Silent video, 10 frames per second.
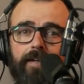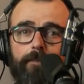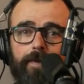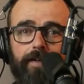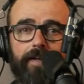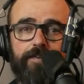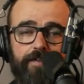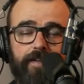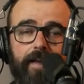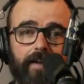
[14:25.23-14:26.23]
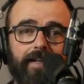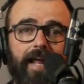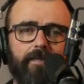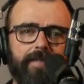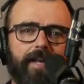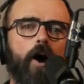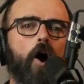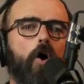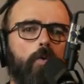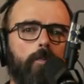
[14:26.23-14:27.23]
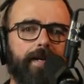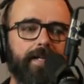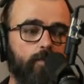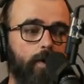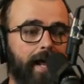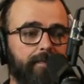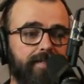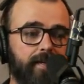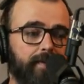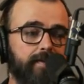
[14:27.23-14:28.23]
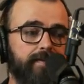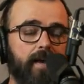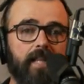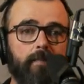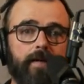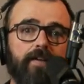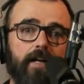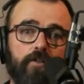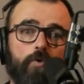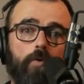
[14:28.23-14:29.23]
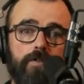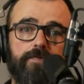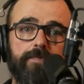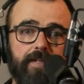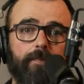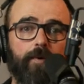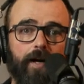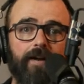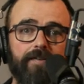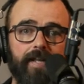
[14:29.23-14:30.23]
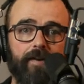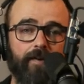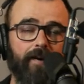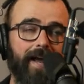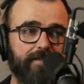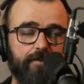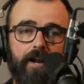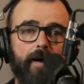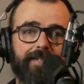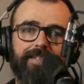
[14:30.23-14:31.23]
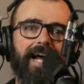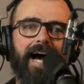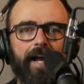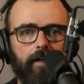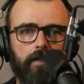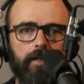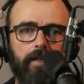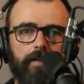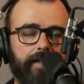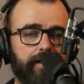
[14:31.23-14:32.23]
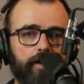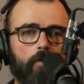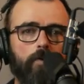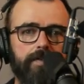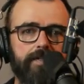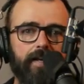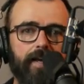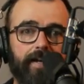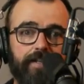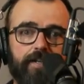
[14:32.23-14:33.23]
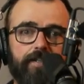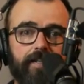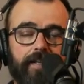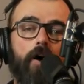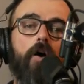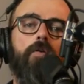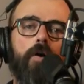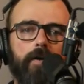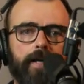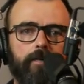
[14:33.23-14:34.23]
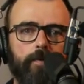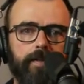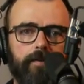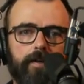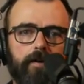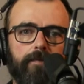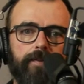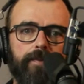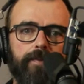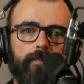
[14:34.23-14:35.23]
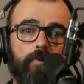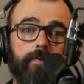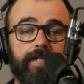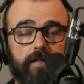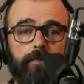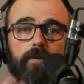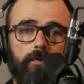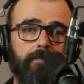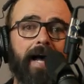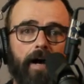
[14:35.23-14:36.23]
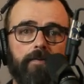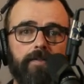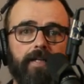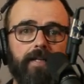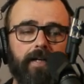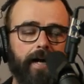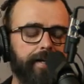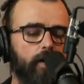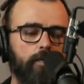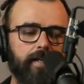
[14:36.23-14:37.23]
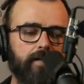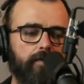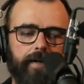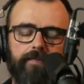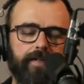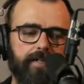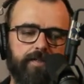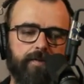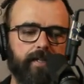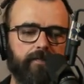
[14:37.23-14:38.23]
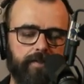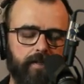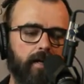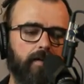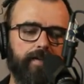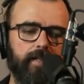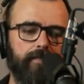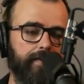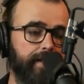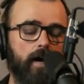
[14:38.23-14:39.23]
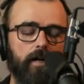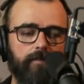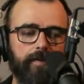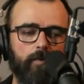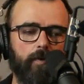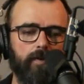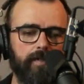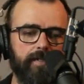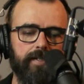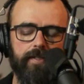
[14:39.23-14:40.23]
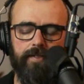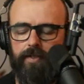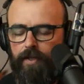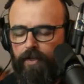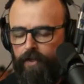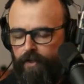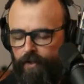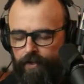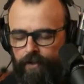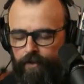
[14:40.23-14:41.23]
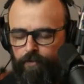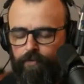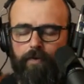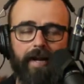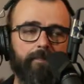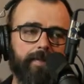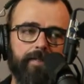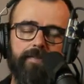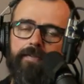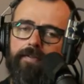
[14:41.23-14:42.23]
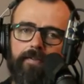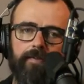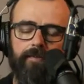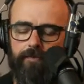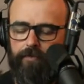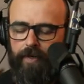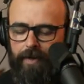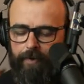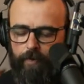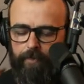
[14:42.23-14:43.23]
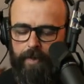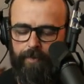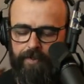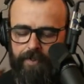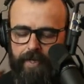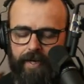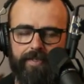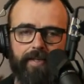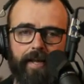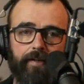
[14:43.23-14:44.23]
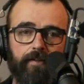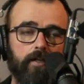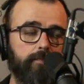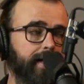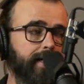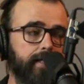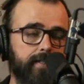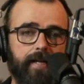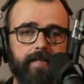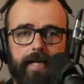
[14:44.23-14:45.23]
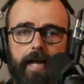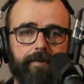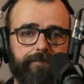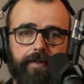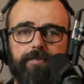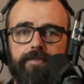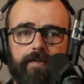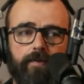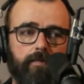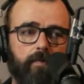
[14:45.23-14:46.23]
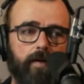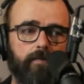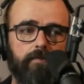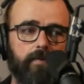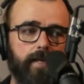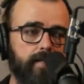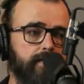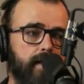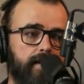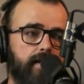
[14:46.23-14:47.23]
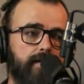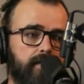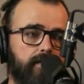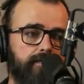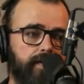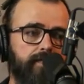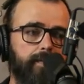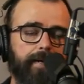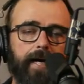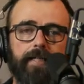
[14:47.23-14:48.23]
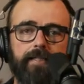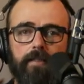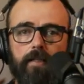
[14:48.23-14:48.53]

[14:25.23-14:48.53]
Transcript: But it'll allow them to say, oh, because what happens is sometimes they might have gotten quotes from somewhere else and they're astronomically higher than yours, and it's going to say, oh, okay, well, they're a more reasonable amount. I know the creative industry and the photography and the videography world is just rampant with people just kind of saying, look, my cousin has an iPhone, so he said he could do it for $50.